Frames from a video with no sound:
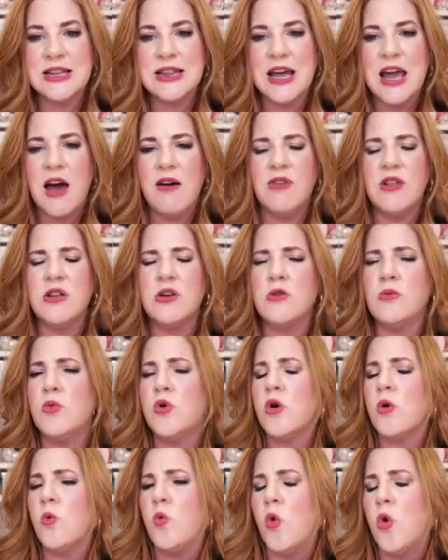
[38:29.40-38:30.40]
and they have a little
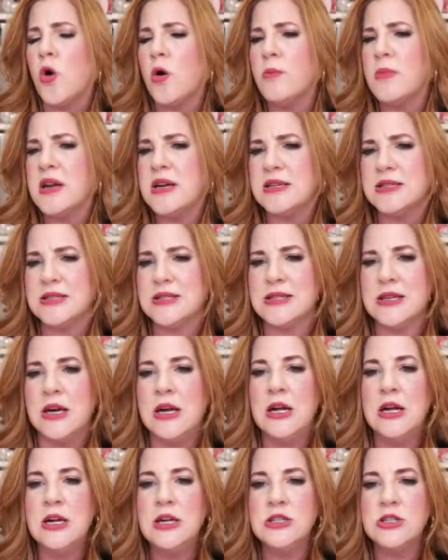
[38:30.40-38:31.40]
more warmness
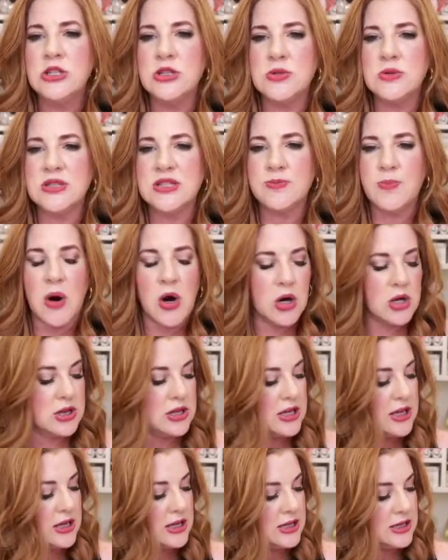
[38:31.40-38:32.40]
to
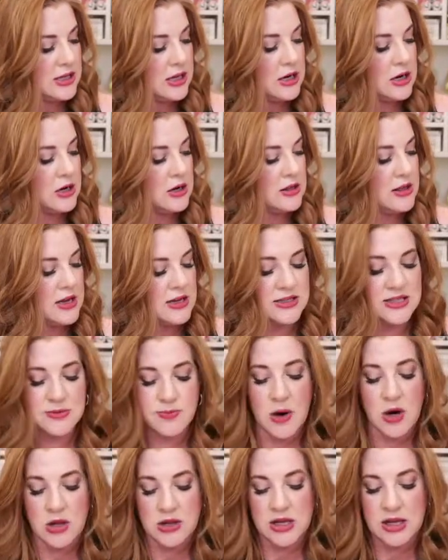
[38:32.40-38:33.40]
sparkling clear than
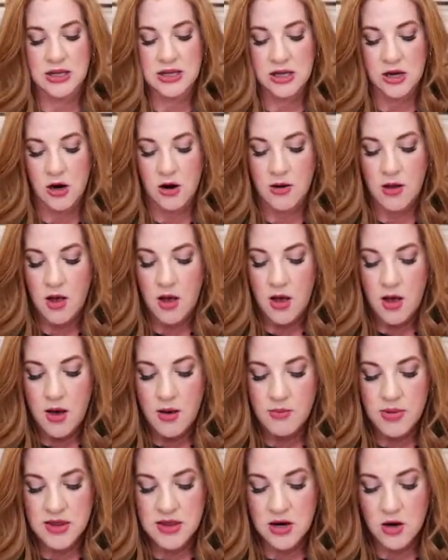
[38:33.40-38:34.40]
sparkling clear.
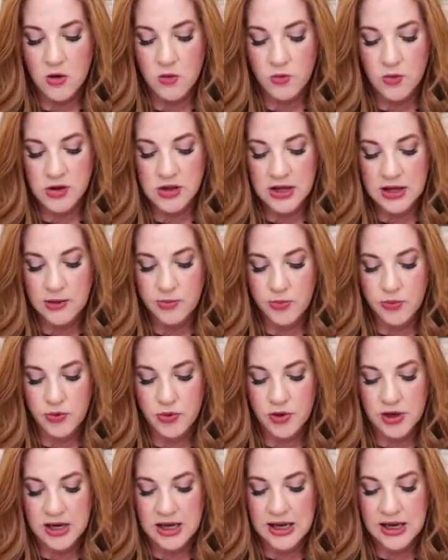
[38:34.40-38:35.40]
But they're really
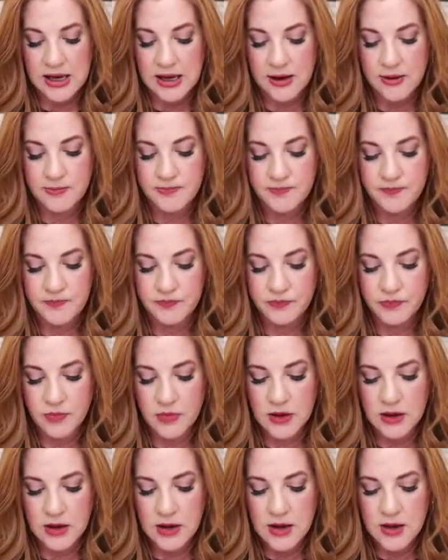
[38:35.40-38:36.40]
pretty
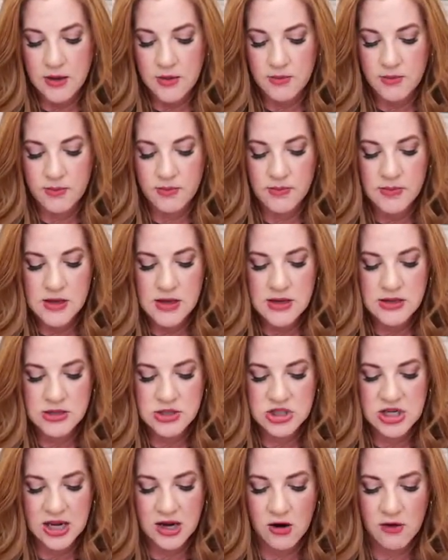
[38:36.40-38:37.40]

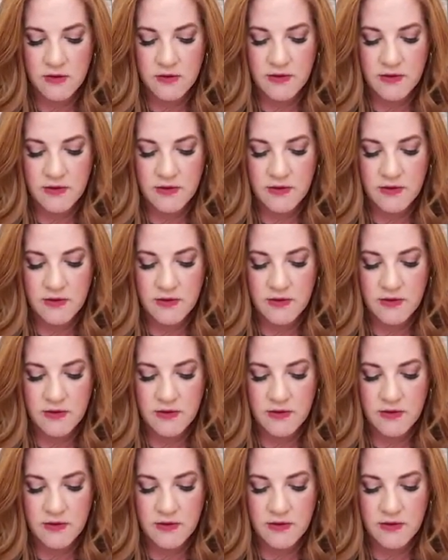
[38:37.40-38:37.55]
shaker